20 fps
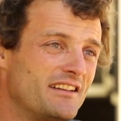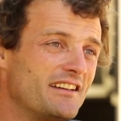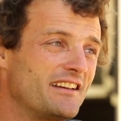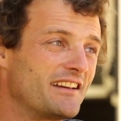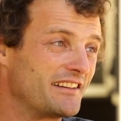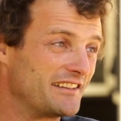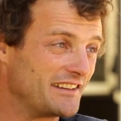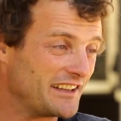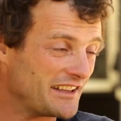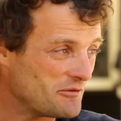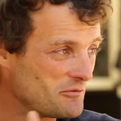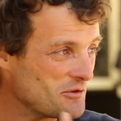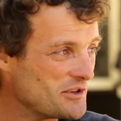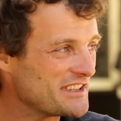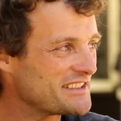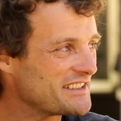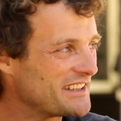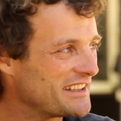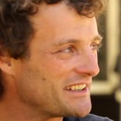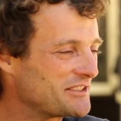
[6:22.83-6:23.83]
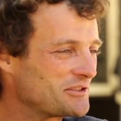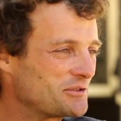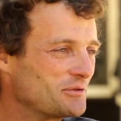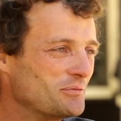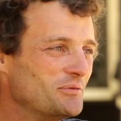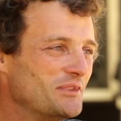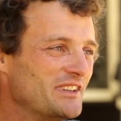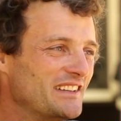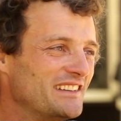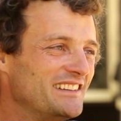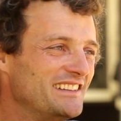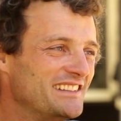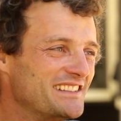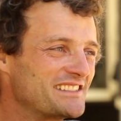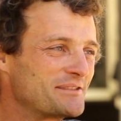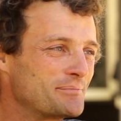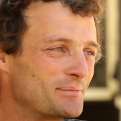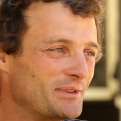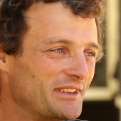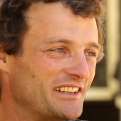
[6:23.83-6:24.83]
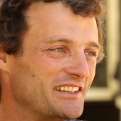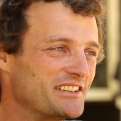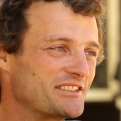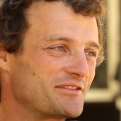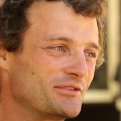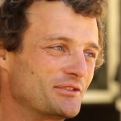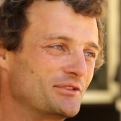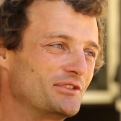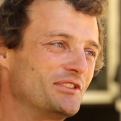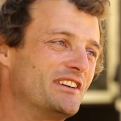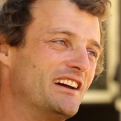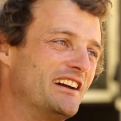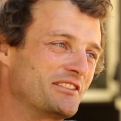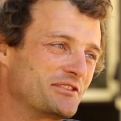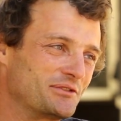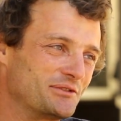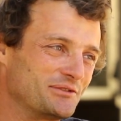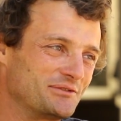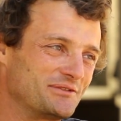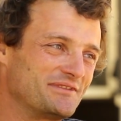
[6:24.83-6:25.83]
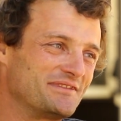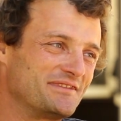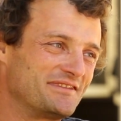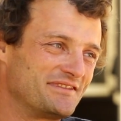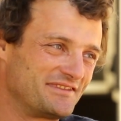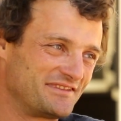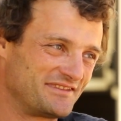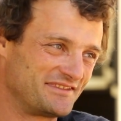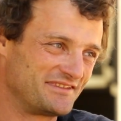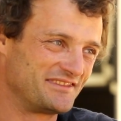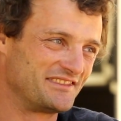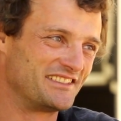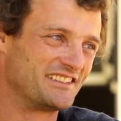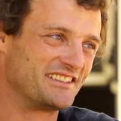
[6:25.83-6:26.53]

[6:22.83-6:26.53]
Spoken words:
And then we start to meet this place for acro. Yeah.